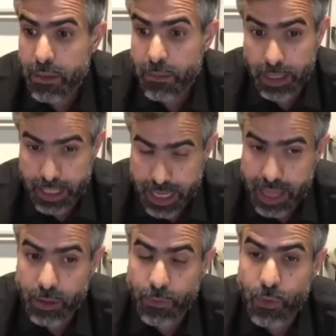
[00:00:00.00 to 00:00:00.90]
But
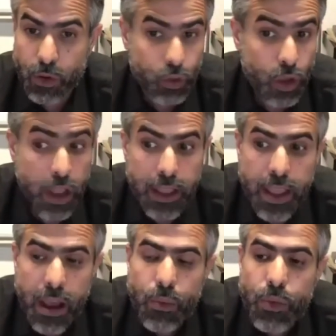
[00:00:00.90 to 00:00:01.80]
yes, of course,
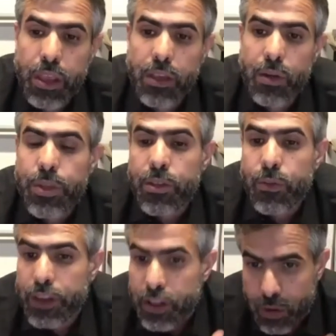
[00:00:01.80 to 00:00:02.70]
now with the growing
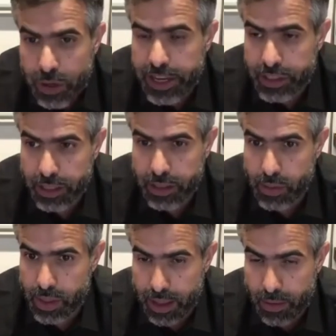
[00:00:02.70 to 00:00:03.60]
of
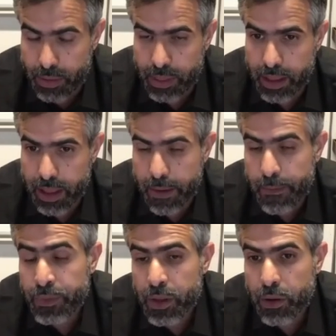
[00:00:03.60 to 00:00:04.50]
education on the
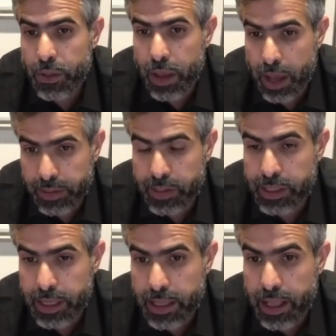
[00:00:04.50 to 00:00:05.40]
on the art
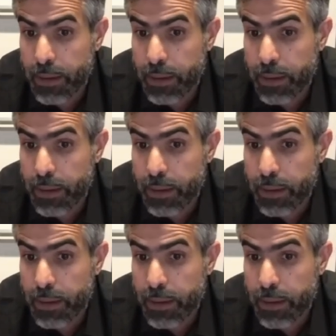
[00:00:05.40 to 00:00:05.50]
scene,